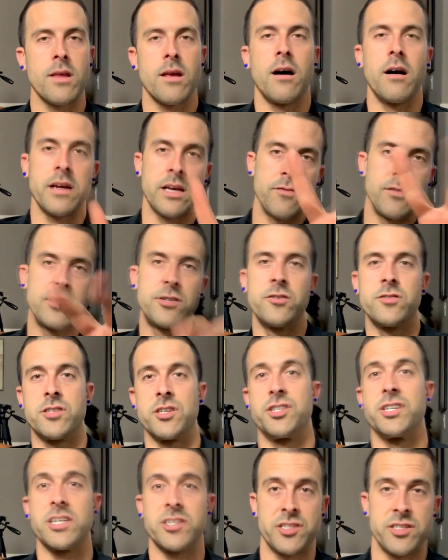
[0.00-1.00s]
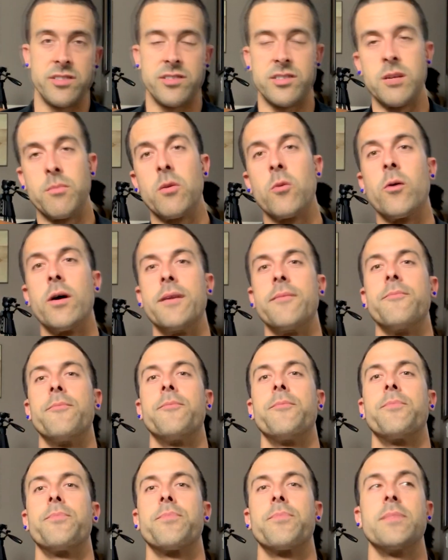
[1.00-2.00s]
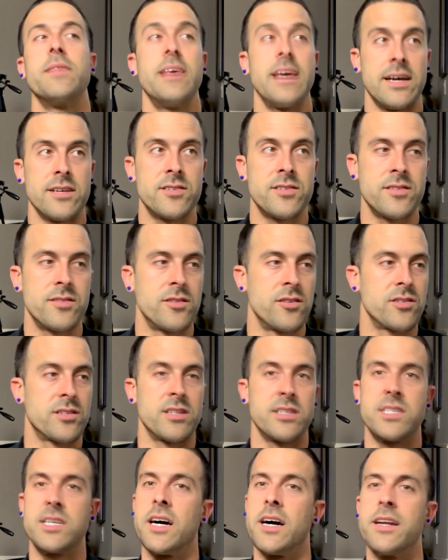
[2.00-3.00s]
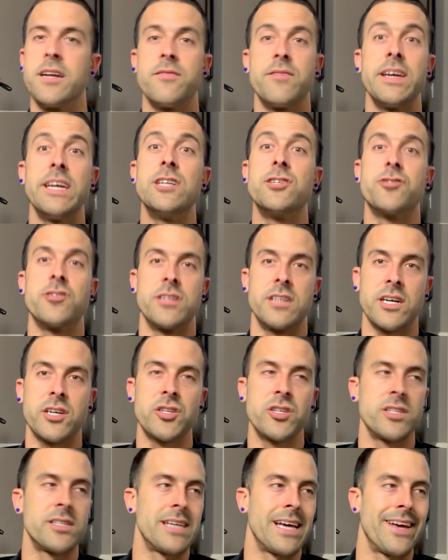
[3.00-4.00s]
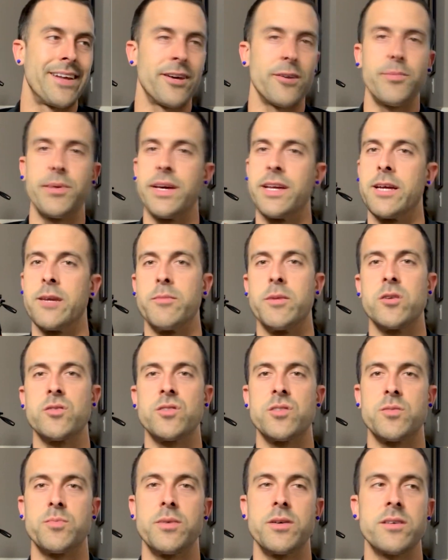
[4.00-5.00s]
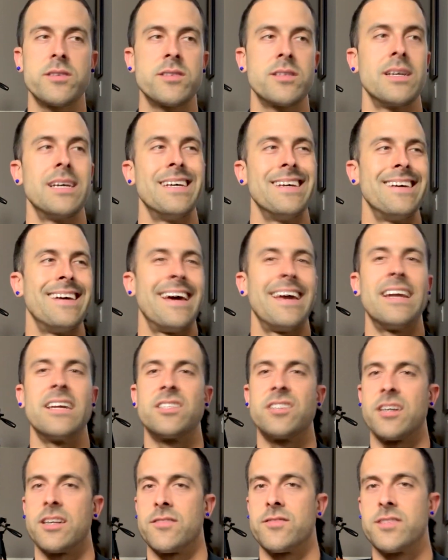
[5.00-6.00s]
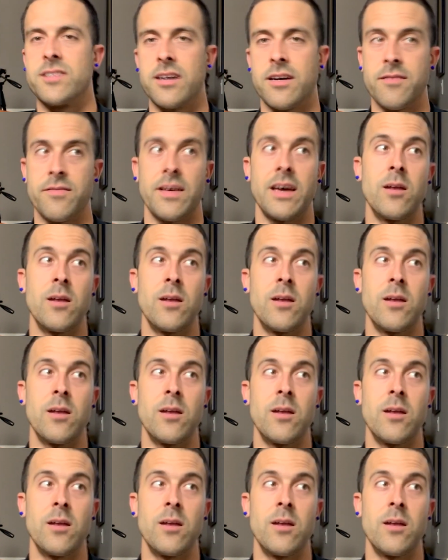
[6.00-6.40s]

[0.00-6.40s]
I'll give you two suggestions. Number one, yes, there's a ton of introduction to NLP and hypnosis books and a ton of stuff.